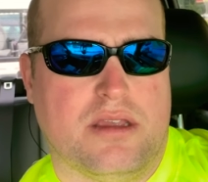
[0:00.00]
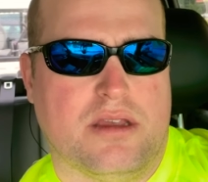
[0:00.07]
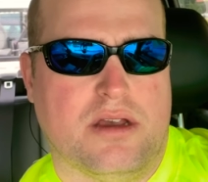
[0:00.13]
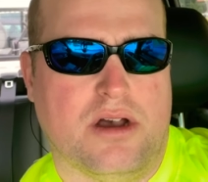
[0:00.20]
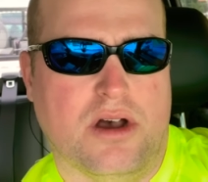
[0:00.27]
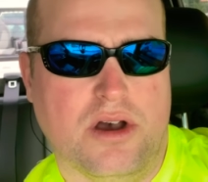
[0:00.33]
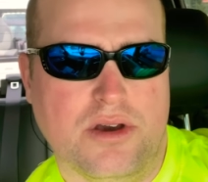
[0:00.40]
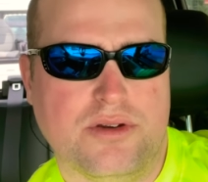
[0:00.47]
a
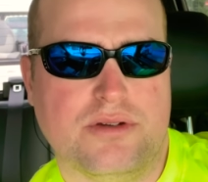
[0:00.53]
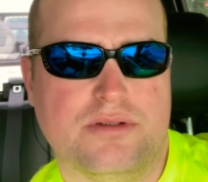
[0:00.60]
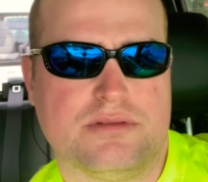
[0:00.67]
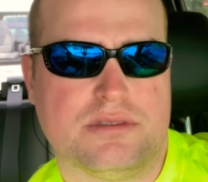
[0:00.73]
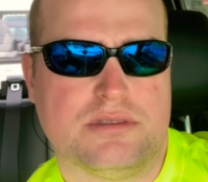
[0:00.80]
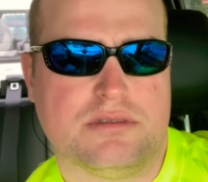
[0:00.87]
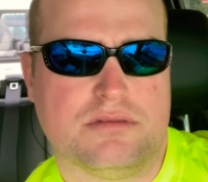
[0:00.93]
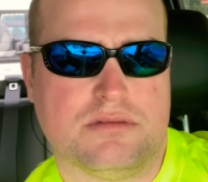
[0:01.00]
hundred
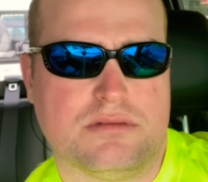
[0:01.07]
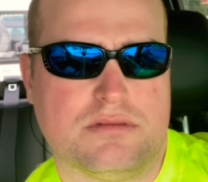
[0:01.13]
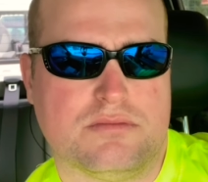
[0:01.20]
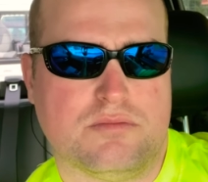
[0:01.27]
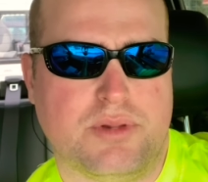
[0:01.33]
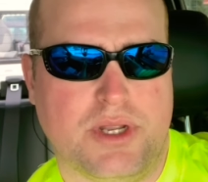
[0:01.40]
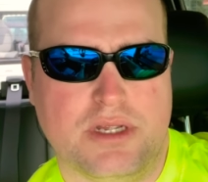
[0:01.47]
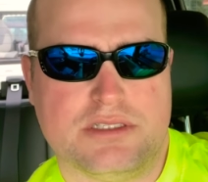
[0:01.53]
and
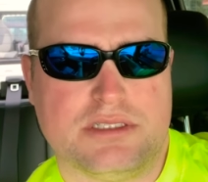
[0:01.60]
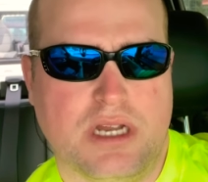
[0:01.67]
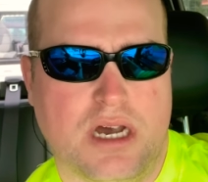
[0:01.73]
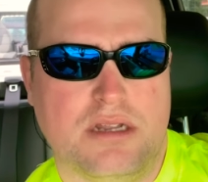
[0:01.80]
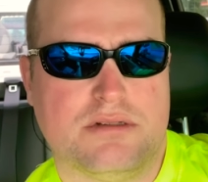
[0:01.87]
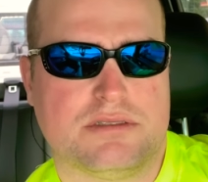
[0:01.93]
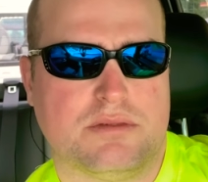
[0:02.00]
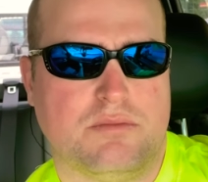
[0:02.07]
plus
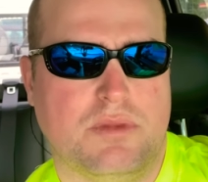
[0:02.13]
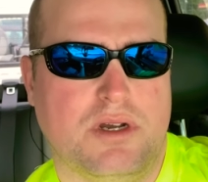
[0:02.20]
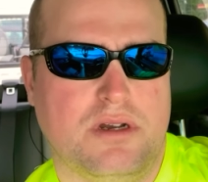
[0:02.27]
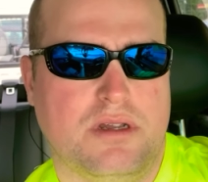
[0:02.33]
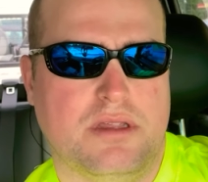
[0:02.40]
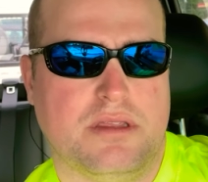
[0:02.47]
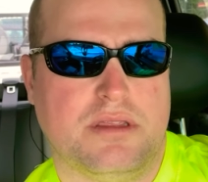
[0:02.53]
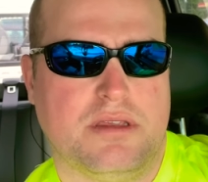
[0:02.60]
dollars a
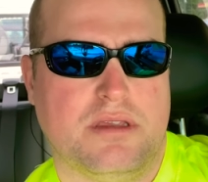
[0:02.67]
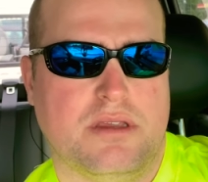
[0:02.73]
month